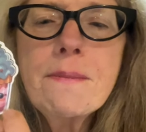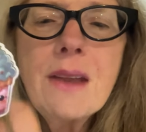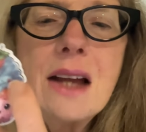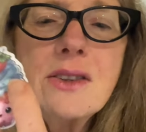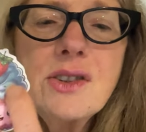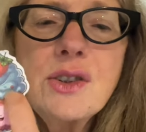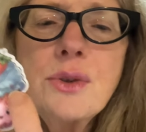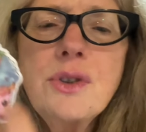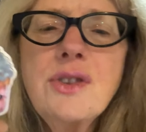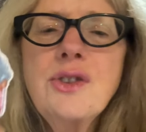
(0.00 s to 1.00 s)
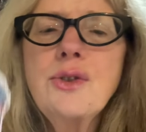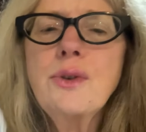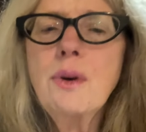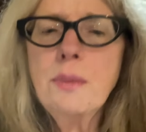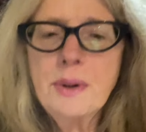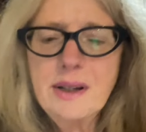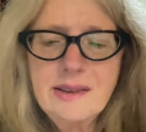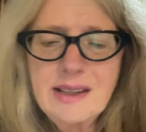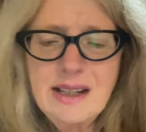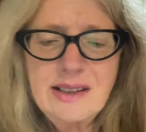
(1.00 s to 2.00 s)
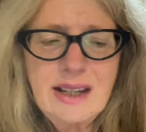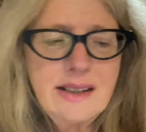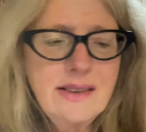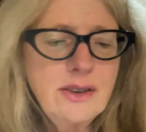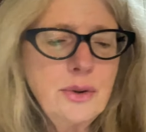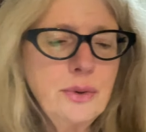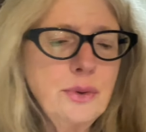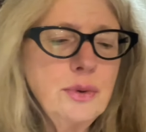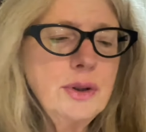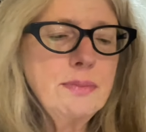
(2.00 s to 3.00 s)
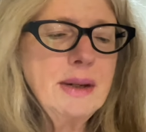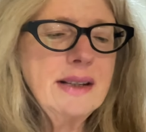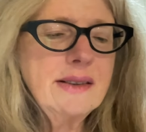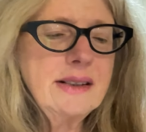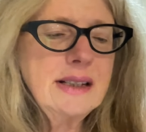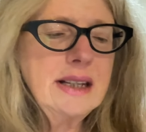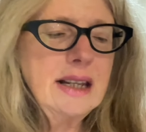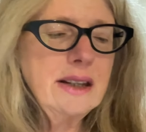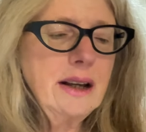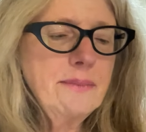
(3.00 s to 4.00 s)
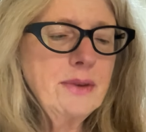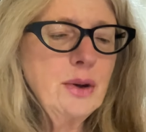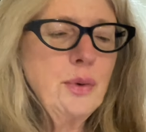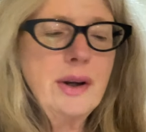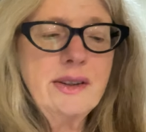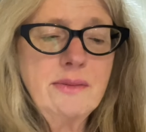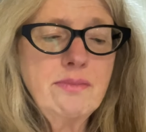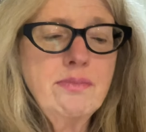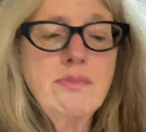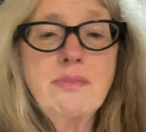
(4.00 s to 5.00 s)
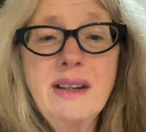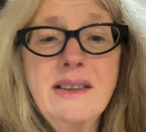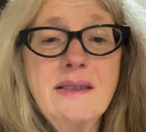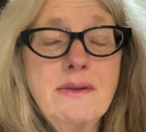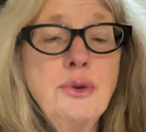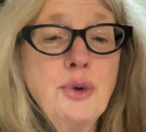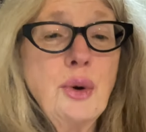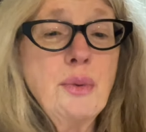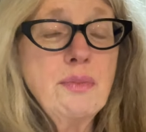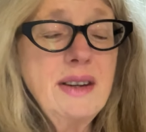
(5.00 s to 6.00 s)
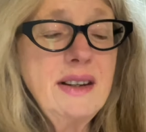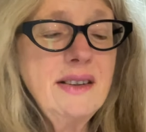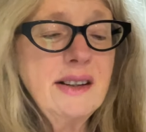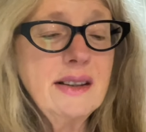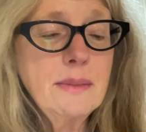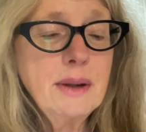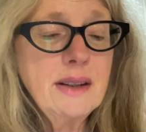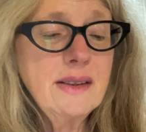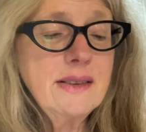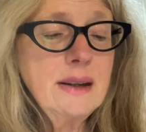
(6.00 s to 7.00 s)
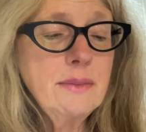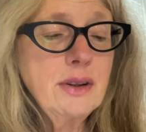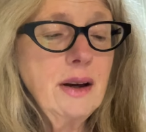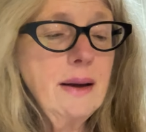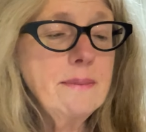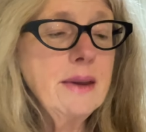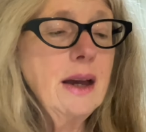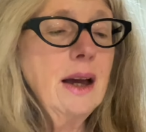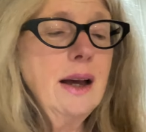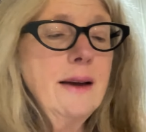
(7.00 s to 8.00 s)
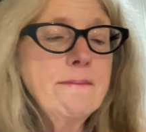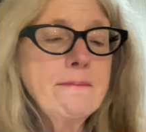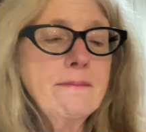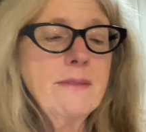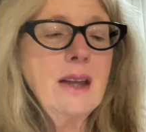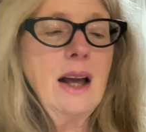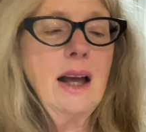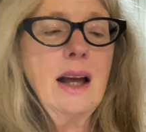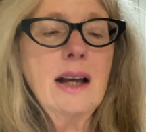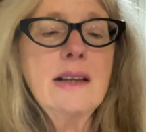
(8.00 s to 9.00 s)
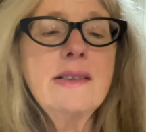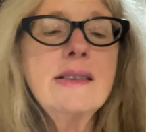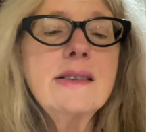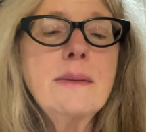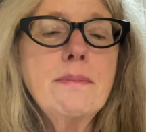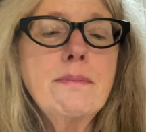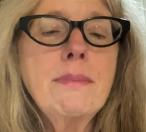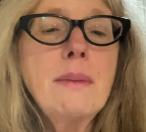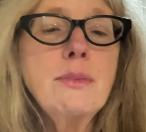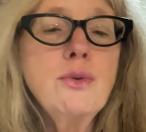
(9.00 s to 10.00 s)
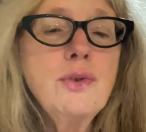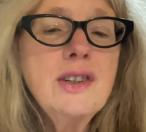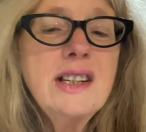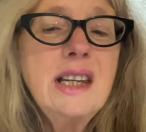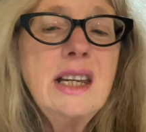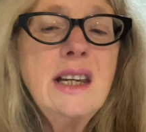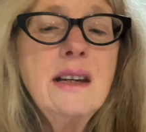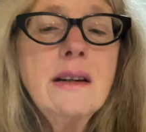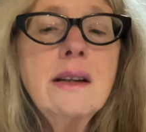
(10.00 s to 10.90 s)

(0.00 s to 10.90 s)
And so do strawberries. They taste so good mixed together. What, in, eating them at the same time. Ah, is this a bubble tea?